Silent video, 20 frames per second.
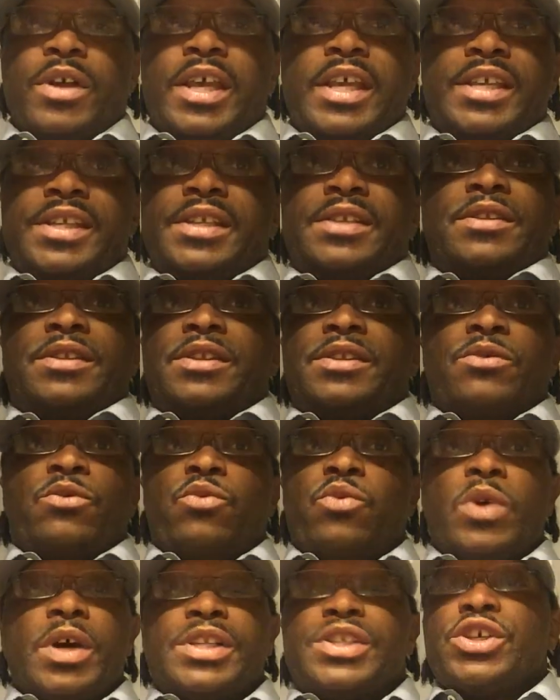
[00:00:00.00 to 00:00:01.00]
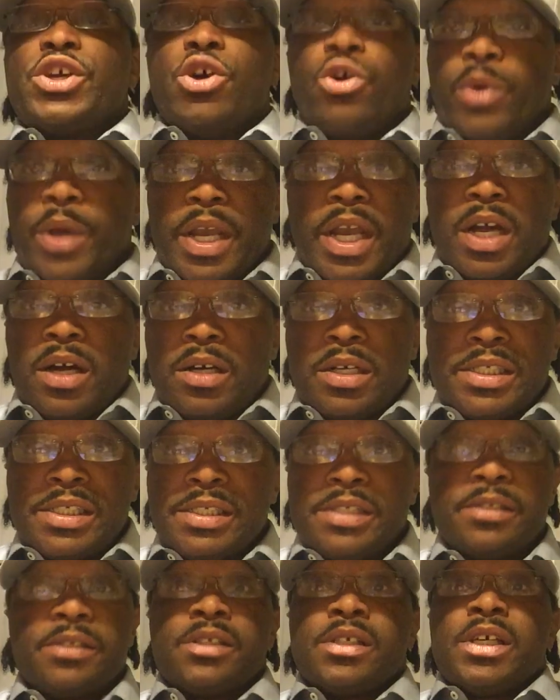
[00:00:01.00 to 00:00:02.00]
is what's going
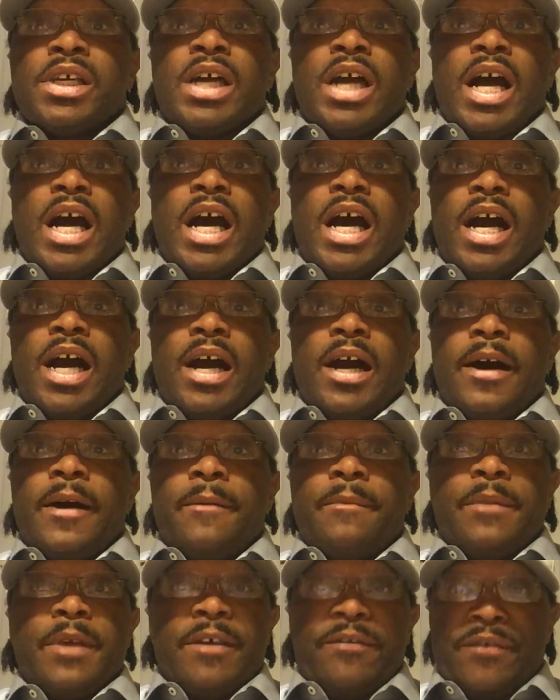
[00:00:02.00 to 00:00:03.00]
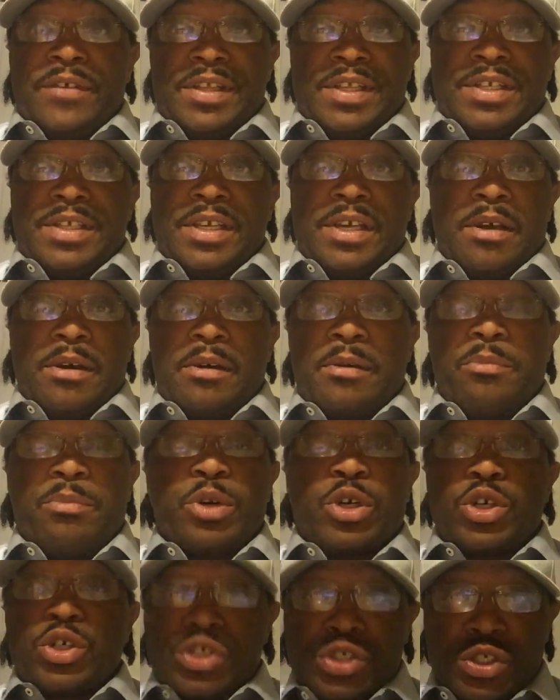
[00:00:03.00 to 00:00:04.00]
on. If it's a
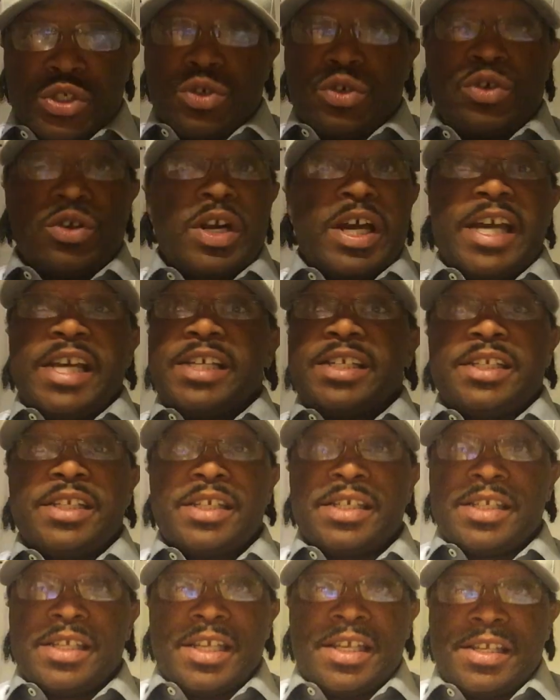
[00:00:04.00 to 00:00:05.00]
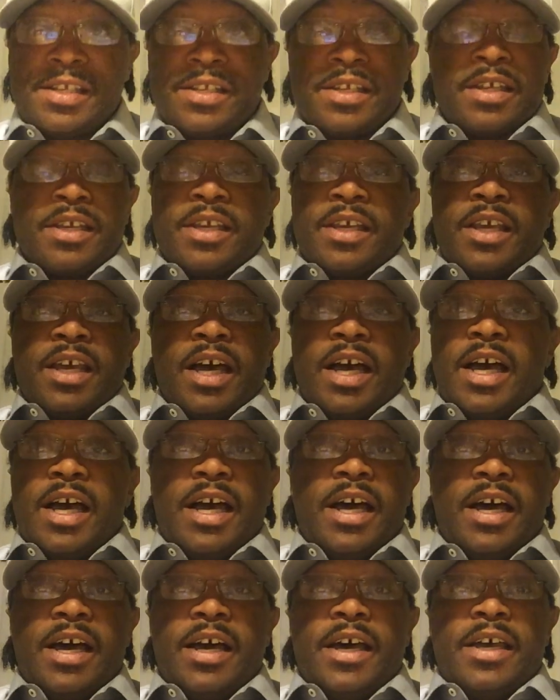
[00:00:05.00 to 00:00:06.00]
personal crisis, is
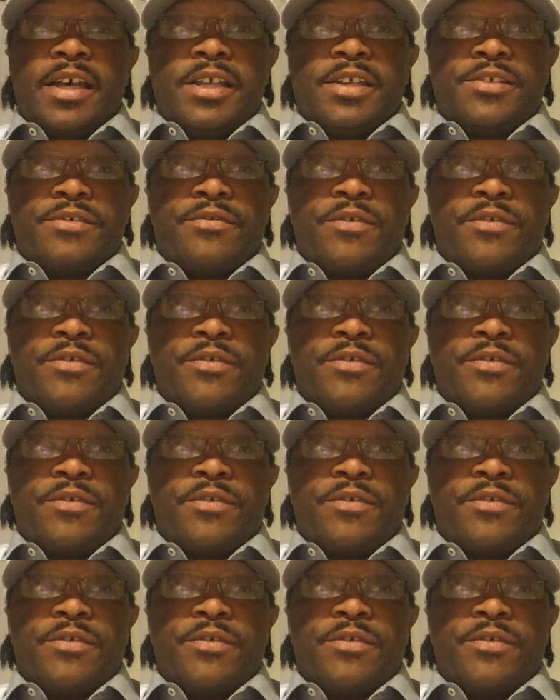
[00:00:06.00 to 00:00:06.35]
as